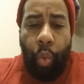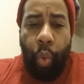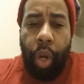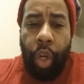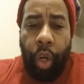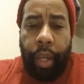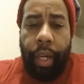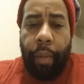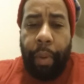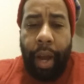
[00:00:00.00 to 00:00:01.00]
when
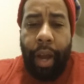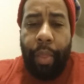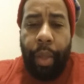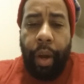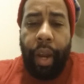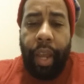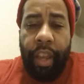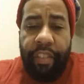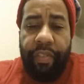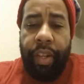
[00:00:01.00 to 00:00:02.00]
looking upon their
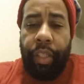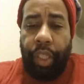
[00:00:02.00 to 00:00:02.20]
infant